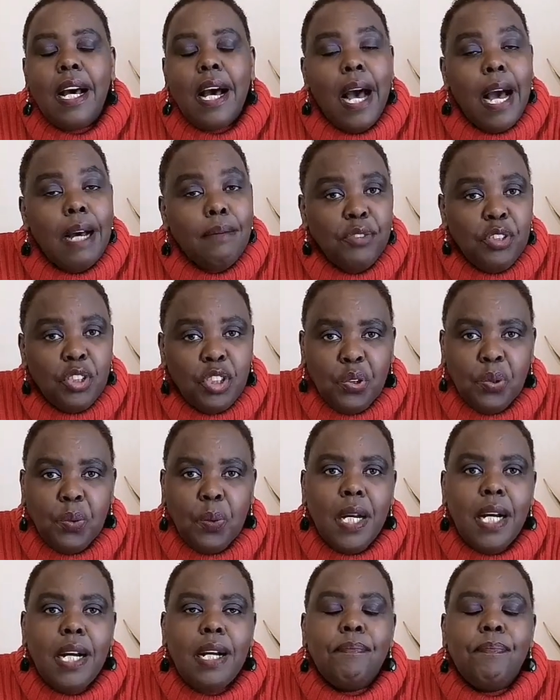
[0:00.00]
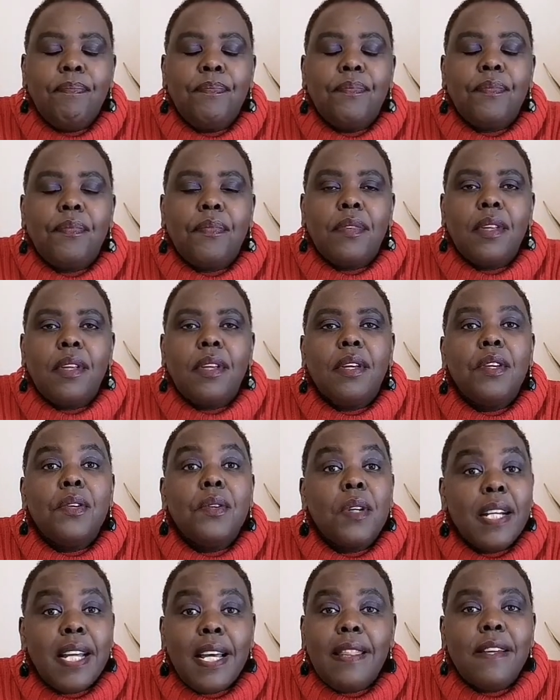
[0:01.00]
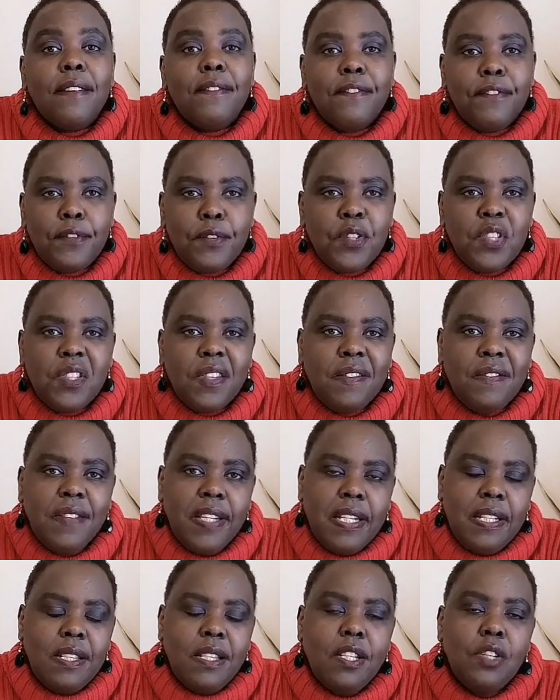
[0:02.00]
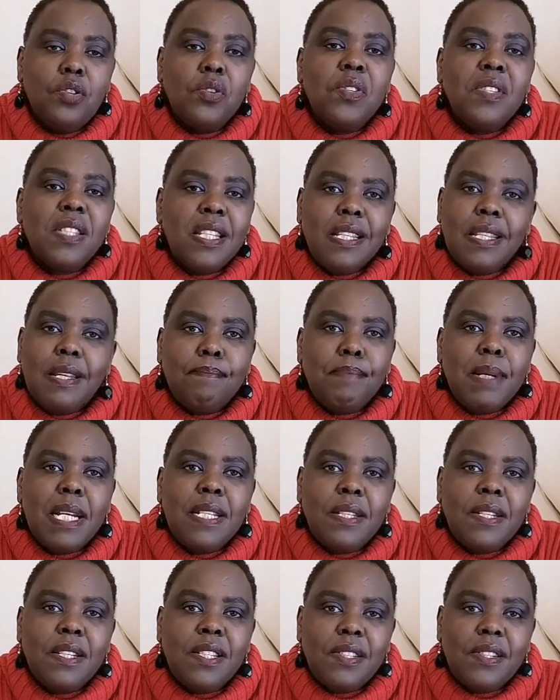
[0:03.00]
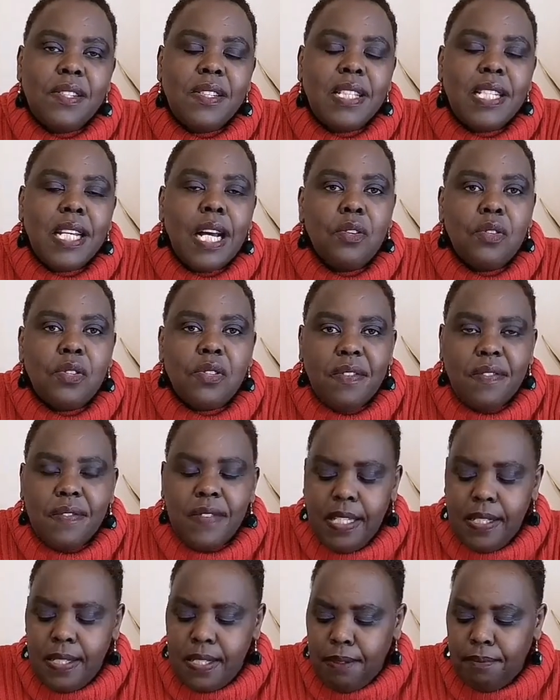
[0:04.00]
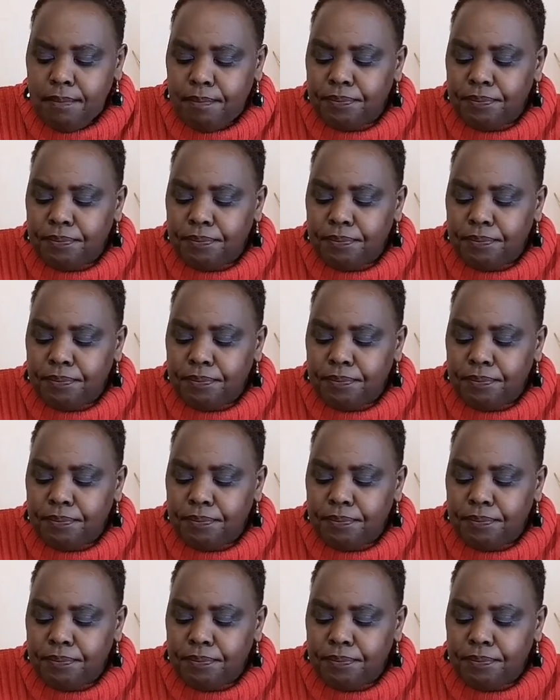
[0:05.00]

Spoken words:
I'm sure you'll get the fruits of it. You'll see the best results out of it.